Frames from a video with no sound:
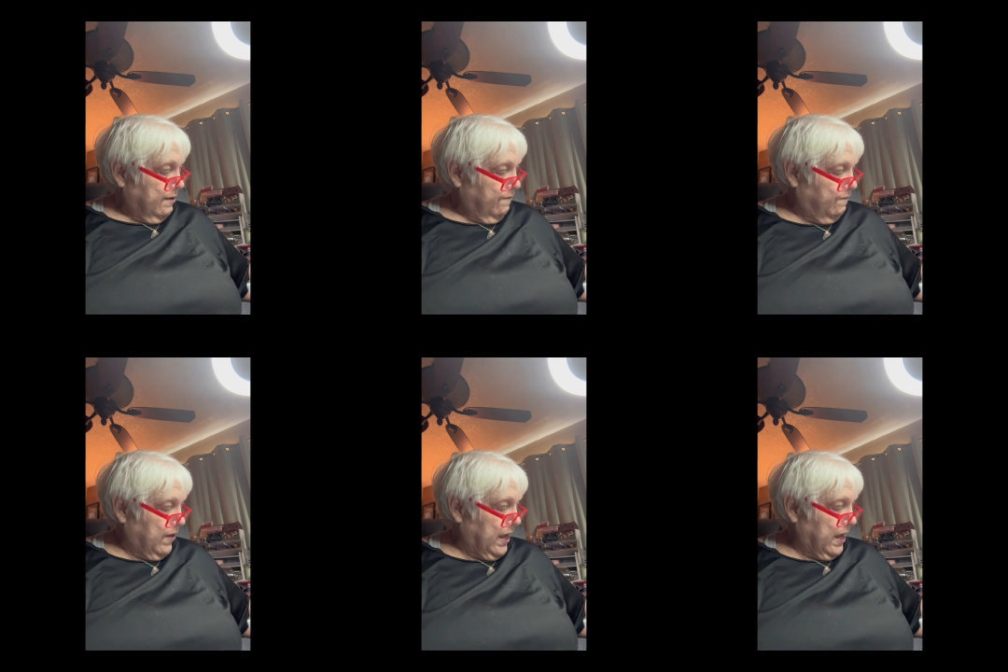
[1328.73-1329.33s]

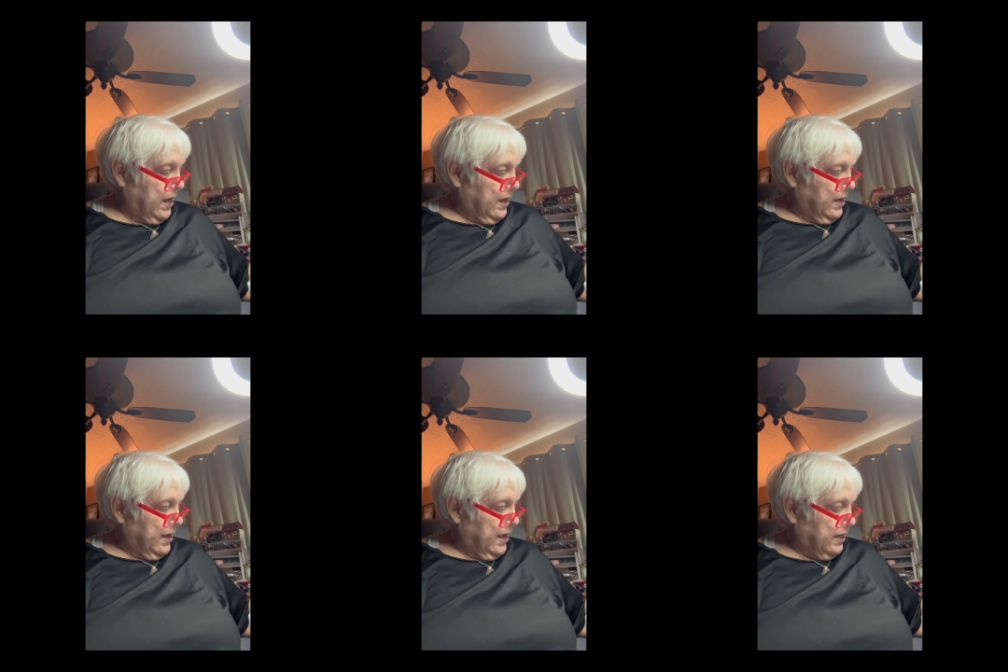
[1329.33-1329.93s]
V,
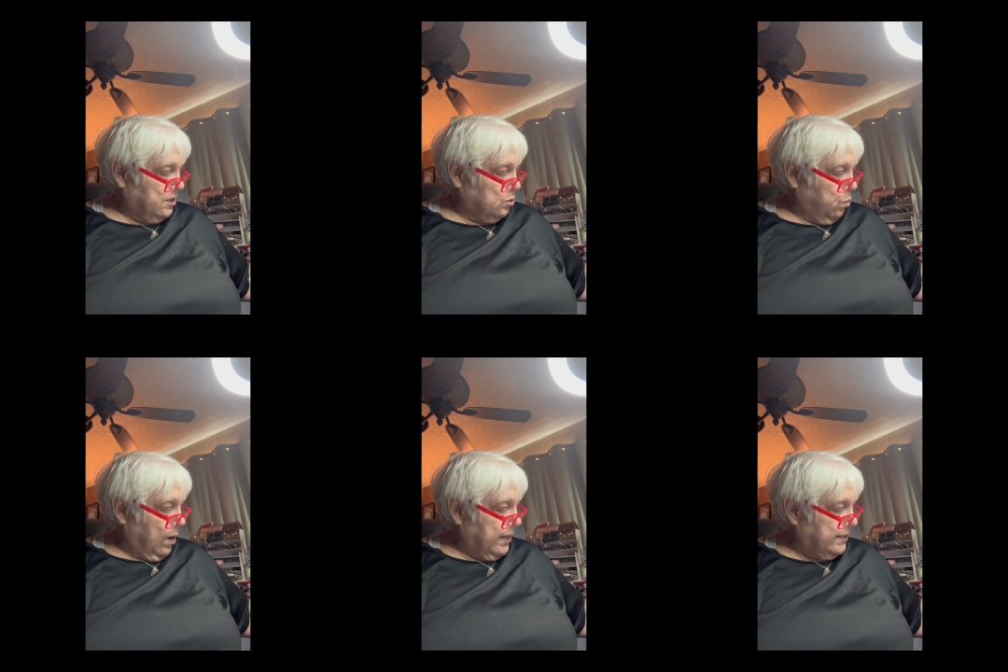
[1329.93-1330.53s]

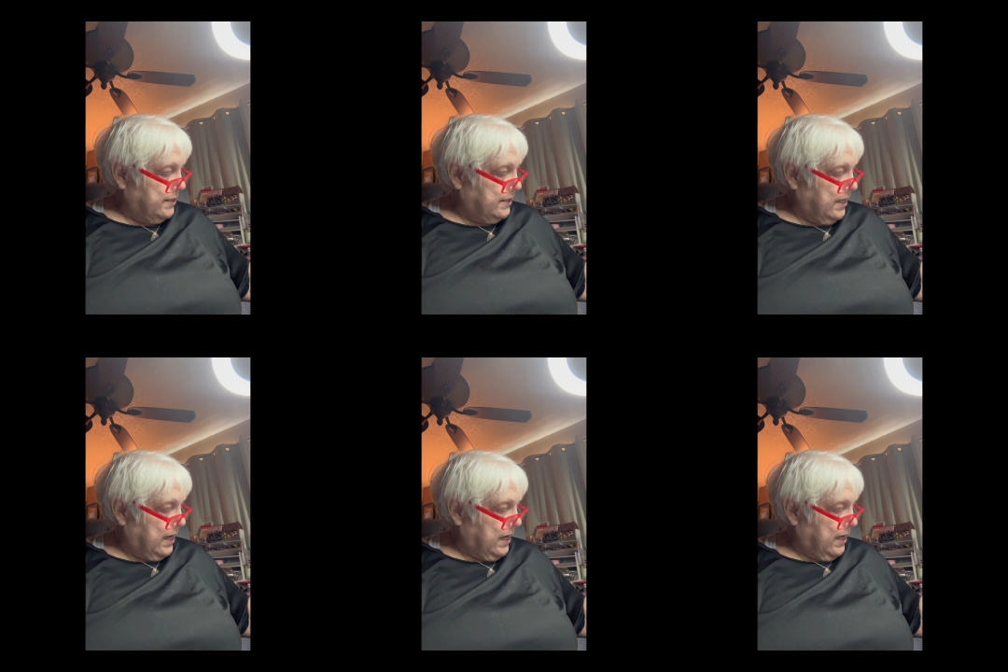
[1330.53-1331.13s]

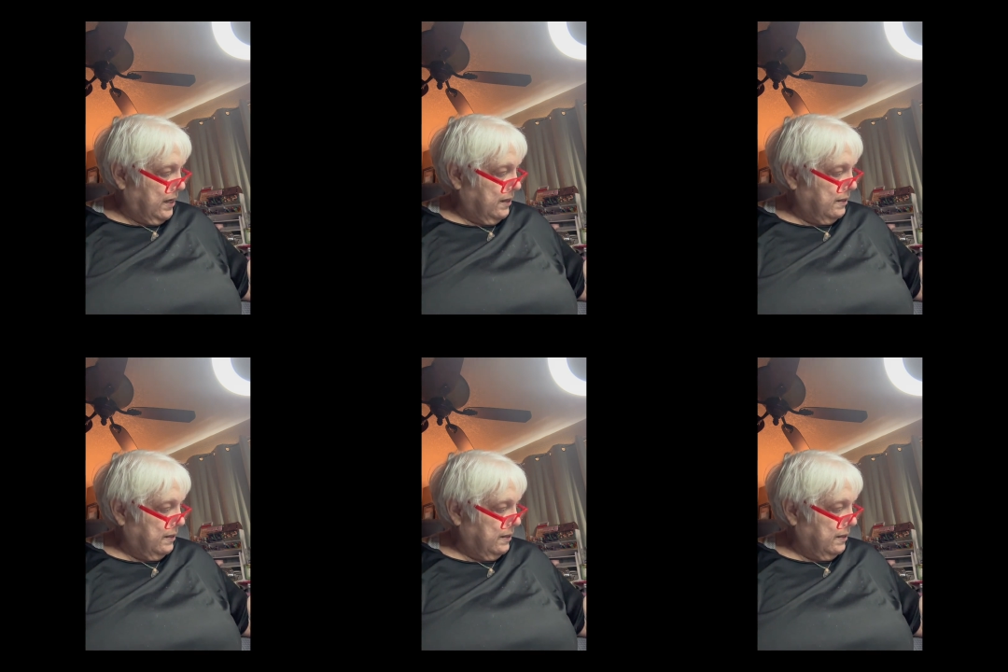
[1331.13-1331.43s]
XYZ.